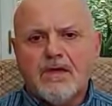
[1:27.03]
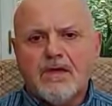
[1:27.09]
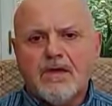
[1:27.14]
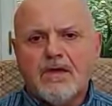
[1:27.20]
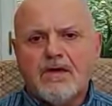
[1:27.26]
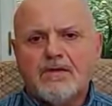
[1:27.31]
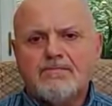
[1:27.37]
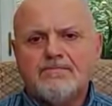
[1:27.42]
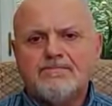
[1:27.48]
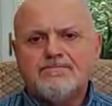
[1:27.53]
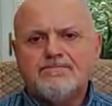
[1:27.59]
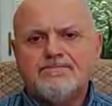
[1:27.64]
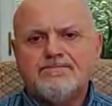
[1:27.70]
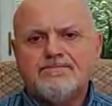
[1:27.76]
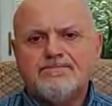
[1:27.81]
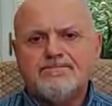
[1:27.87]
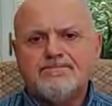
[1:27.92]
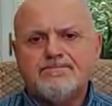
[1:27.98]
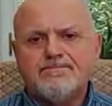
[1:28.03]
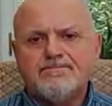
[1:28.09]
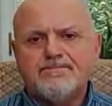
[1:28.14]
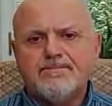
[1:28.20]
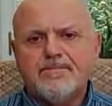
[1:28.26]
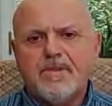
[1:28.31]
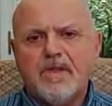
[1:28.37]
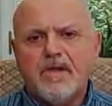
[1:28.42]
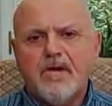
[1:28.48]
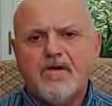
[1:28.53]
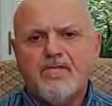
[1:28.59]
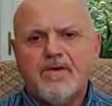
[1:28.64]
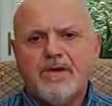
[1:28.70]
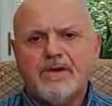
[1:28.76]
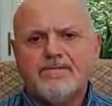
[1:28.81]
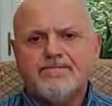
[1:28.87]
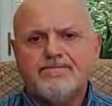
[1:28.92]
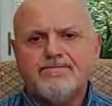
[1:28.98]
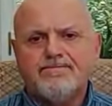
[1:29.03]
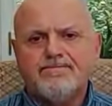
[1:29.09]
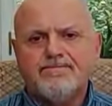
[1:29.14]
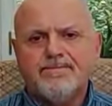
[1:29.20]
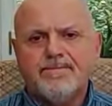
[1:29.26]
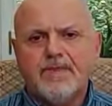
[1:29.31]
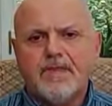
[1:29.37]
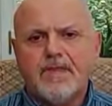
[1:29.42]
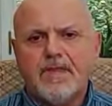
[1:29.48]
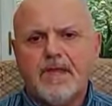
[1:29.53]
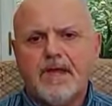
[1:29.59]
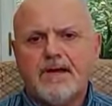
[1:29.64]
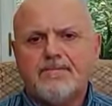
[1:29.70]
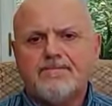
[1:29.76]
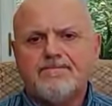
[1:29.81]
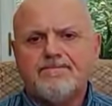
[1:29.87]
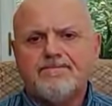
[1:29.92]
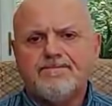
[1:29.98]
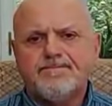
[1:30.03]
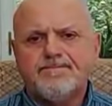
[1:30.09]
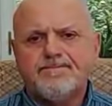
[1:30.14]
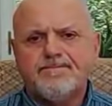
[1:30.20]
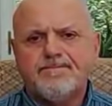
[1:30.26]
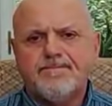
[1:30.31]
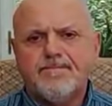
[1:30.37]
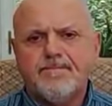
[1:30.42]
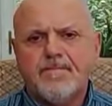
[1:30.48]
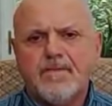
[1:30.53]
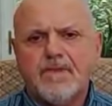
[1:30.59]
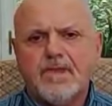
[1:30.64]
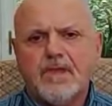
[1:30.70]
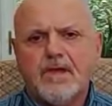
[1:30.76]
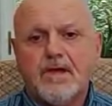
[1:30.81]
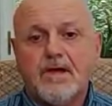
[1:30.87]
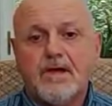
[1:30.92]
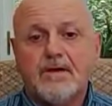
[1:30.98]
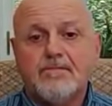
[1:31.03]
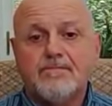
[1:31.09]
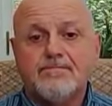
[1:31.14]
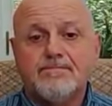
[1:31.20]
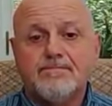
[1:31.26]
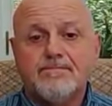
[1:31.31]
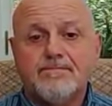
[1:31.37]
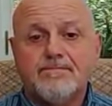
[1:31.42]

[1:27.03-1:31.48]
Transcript: Um, COVID, yeah um,